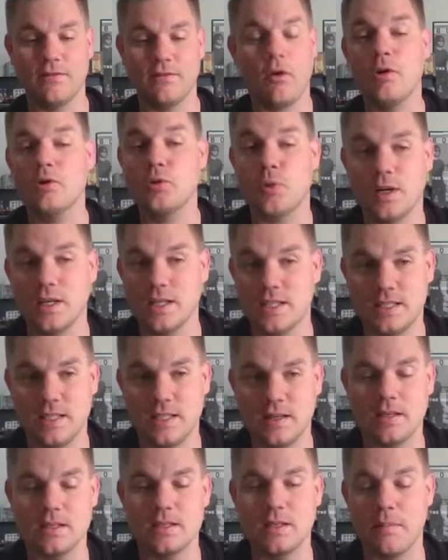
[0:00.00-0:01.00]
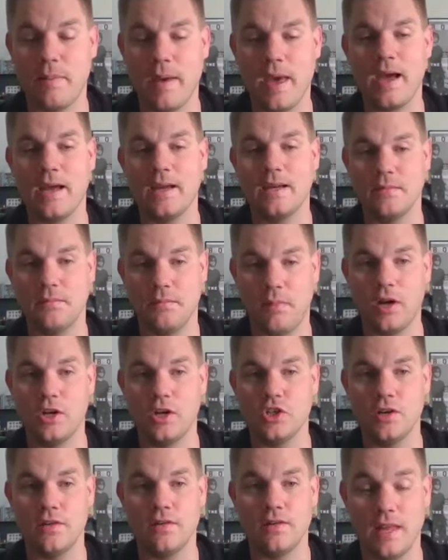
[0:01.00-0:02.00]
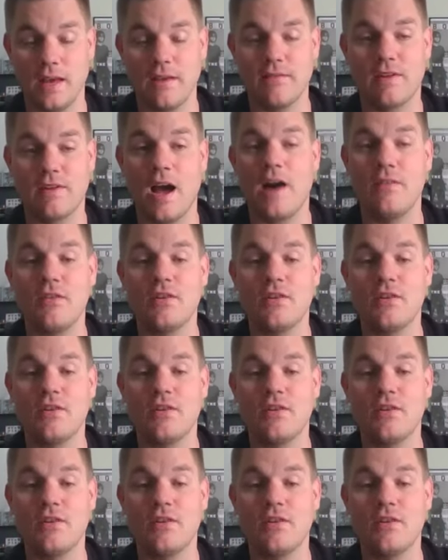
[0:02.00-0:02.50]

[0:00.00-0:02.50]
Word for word: i've always wanted to see because the band bon jovi that is a